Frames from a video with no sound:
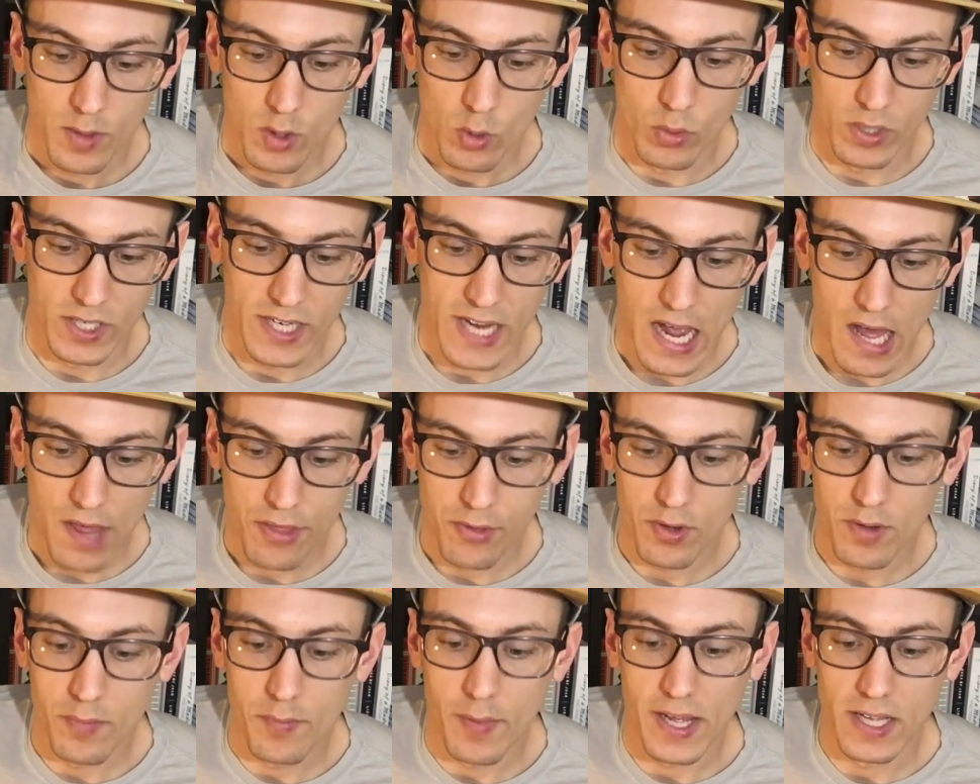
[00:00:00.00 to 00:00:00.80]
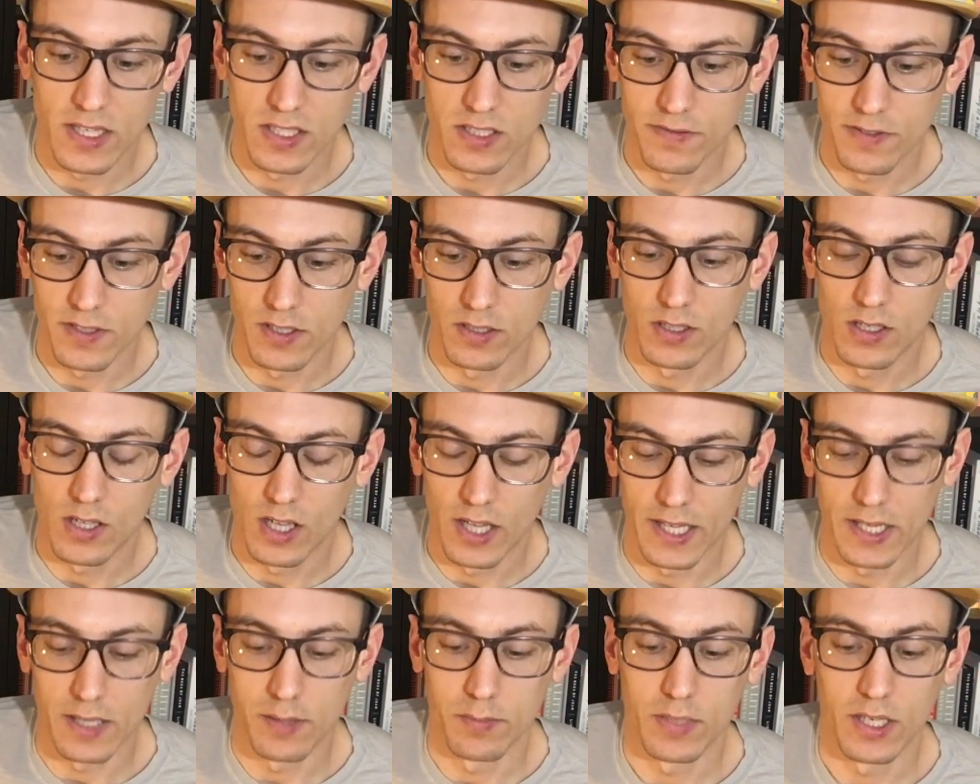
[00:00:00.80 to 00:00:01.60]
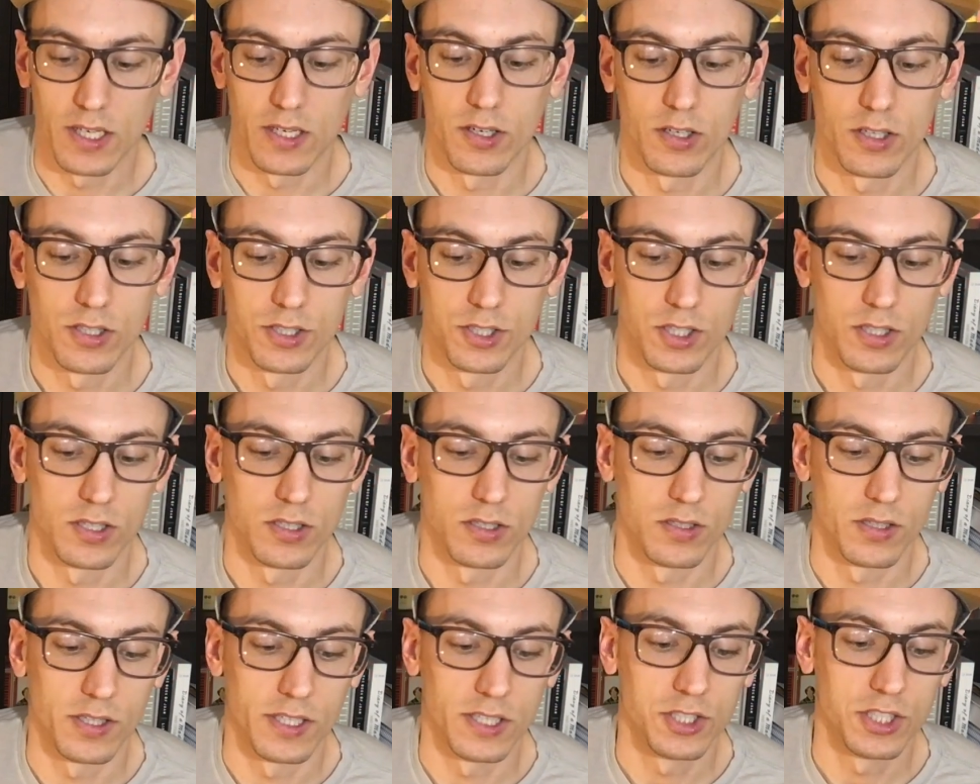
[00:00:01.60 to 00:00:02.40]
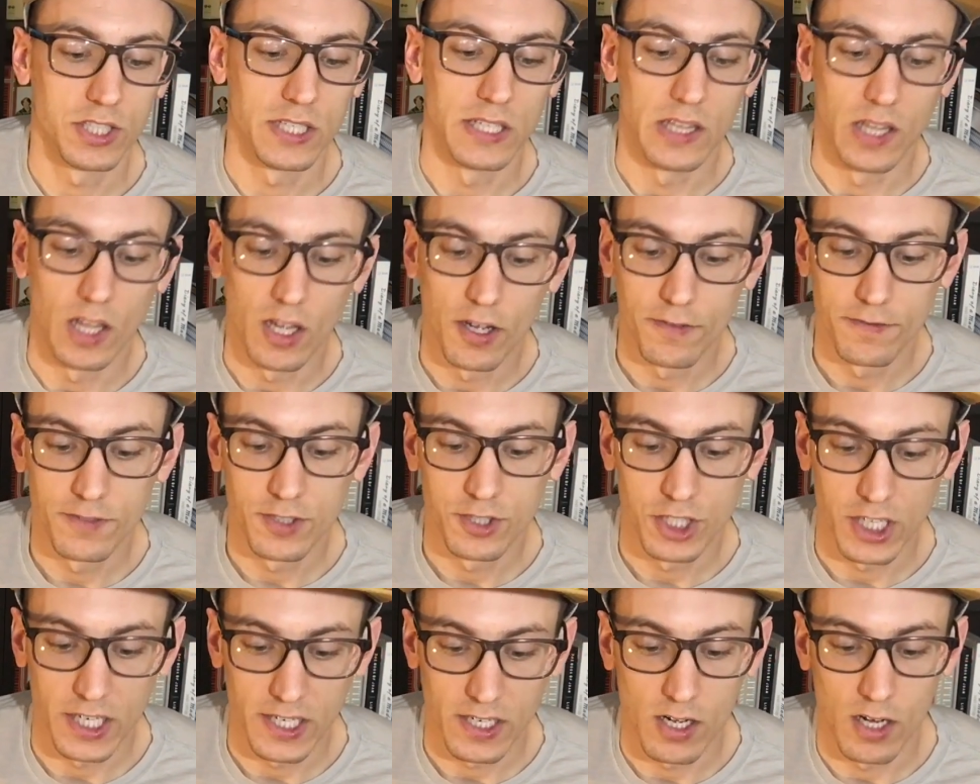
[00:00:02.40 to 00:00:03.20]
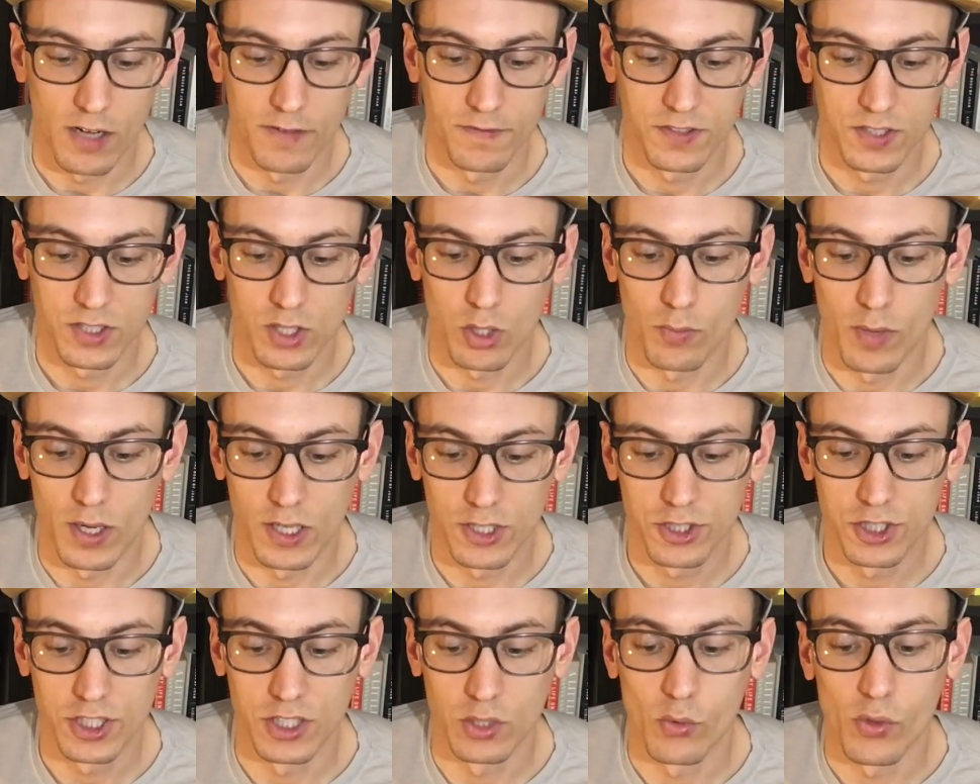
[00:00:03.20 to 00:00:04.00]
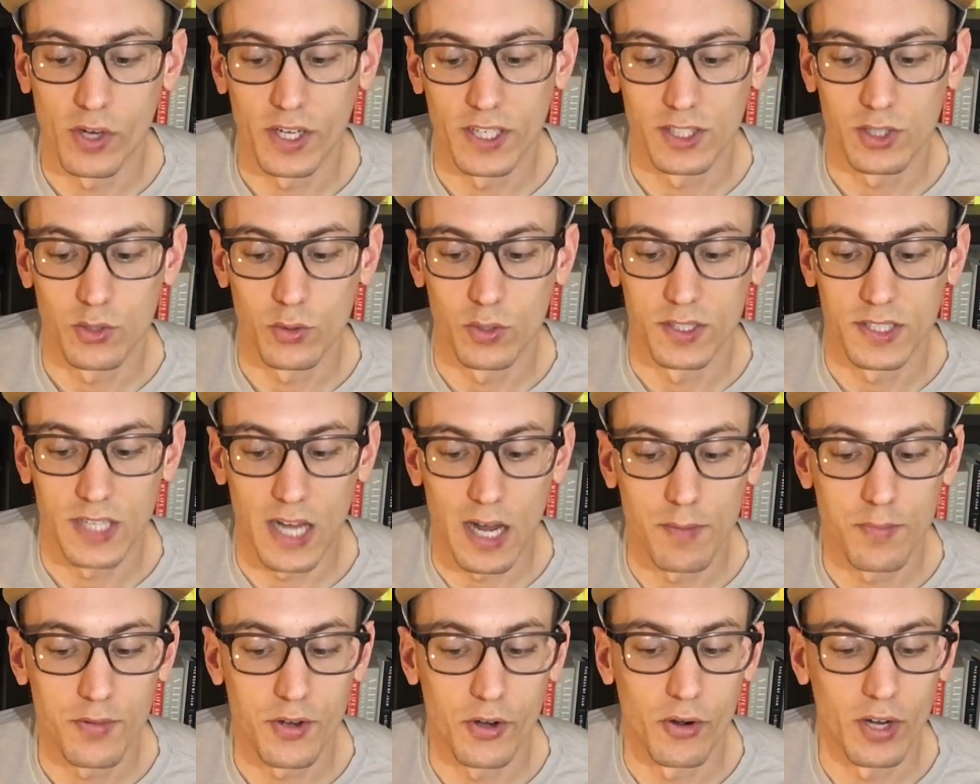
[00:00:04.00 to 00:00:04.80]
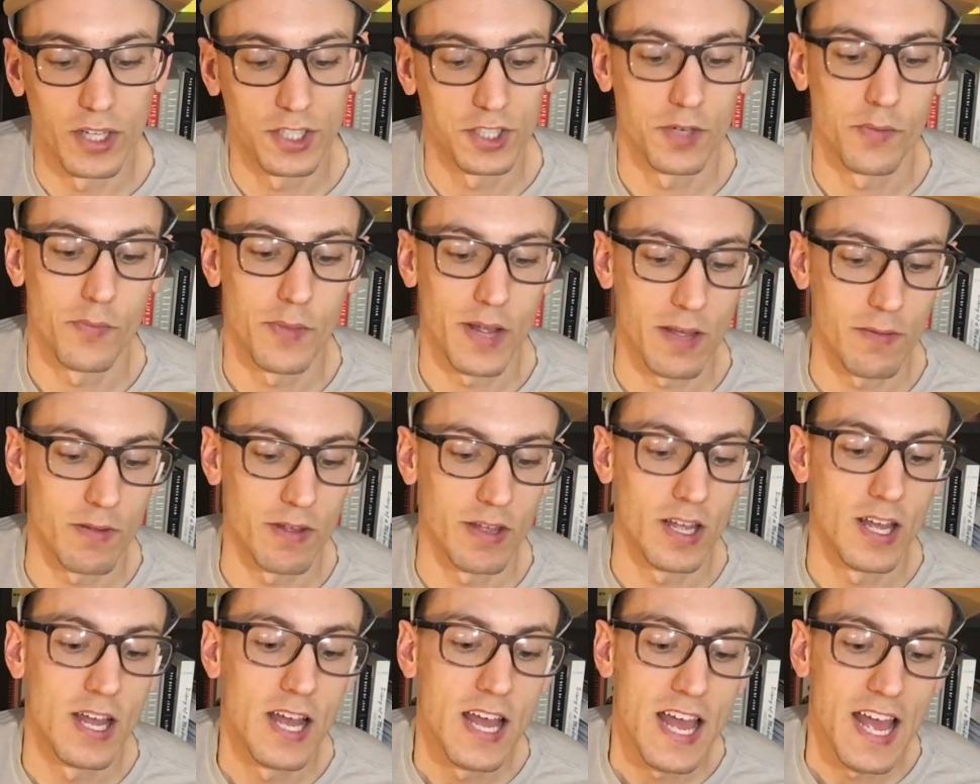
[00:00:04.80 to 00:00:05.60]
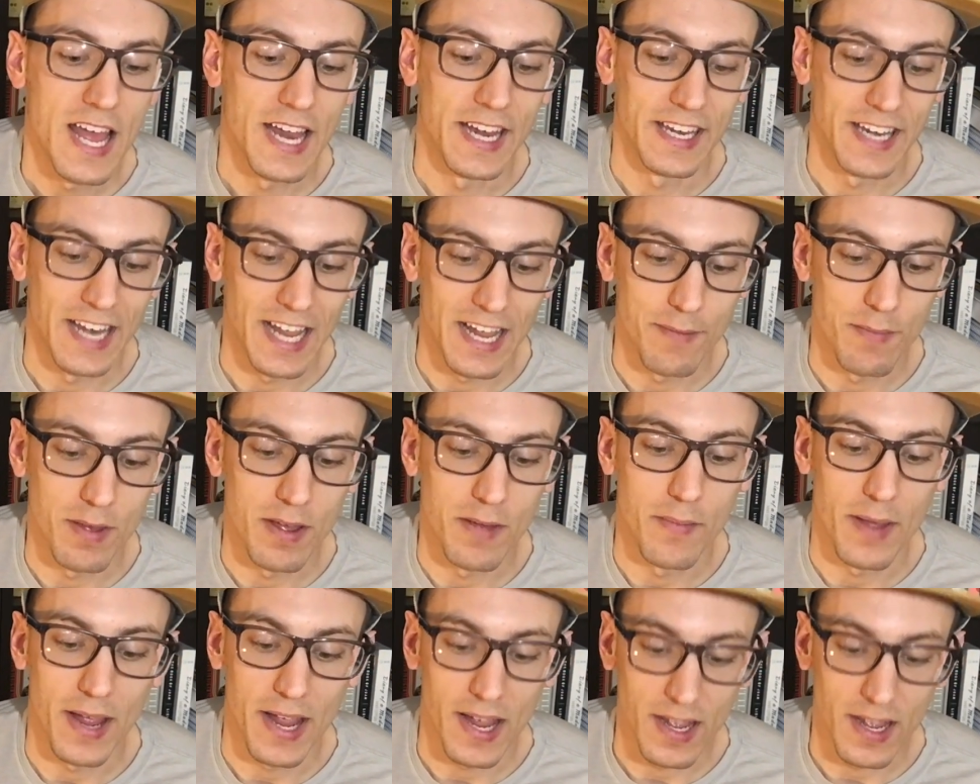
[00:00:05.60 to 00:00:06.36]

When Katherine Mansfield claimed in her journal that she loved Chekhov so much she wanted to adopt a Russian baby and name him